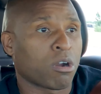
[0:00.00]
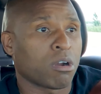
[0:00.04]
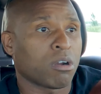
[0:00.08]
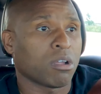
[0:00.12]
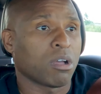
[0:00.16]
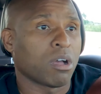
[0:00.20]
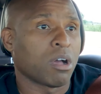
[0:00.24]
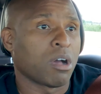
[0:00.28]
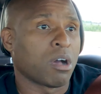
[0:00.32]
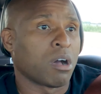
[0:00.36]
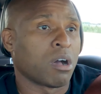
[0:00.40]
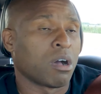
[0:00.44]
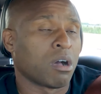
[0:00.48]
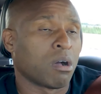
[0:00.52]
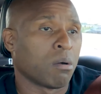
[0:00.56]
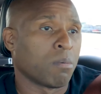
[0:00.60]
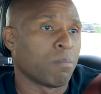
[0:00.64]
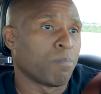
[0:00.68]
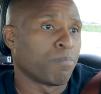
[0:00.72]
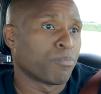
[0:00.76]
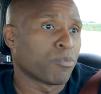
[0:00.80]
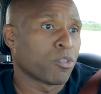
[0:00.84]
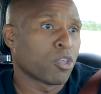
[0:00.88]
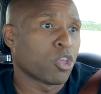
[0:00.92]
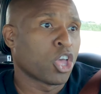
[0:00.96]

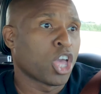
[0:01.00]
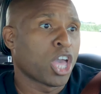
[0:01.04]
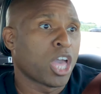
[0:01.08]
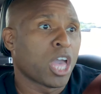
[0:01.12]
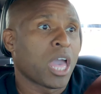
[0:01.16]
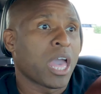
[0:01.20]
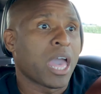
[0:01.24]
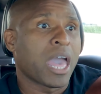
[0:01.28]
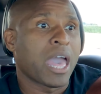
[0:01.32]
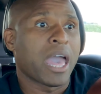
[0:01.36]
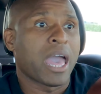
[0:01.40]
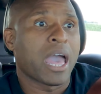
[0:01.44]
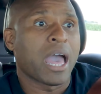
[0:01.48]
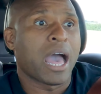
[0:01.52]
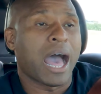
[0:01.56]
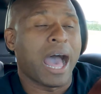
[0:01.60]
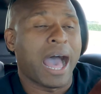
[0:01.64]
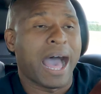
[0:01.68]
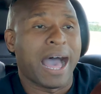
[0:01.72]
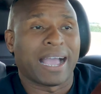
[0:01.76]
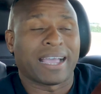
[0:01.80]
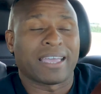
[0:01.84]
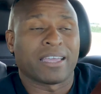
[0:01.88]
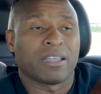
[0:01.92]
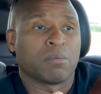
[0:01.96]
Um,
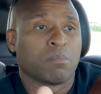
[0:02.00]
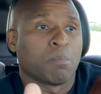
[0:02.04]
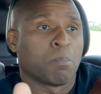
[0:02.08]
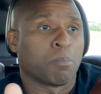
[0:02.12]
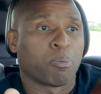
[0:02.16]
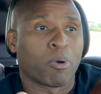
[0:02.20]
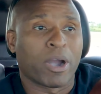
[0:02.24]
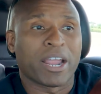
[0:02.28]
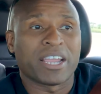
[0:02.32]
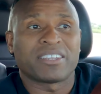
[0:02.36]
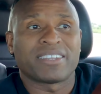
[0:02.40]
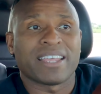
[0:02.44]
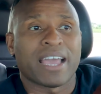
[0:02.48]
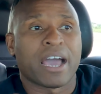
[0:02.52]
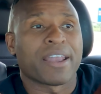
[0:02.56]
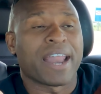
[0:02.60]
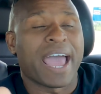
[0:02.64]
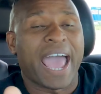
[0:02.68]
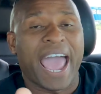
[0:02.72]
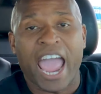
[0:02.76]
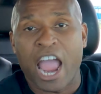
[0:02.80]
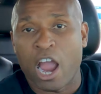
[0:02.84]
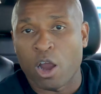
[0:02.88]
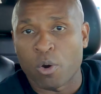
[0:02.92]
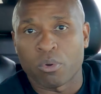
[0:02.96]
I can break down the
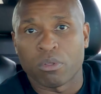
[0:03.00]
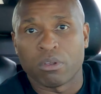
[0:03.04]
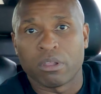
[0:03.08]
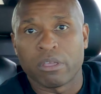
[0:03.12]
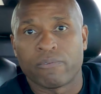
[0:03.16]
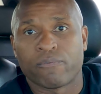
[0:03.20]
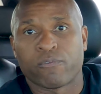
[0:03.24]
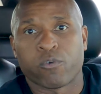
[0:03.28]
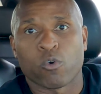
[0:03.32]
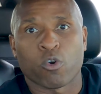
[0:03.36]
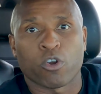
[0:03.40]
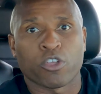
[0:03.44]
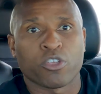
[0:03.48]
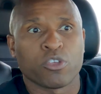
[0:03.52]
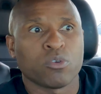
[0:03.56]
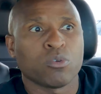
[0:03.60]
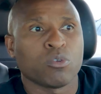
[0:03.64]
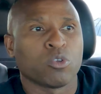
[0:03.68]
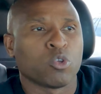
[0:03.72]
hourly for you.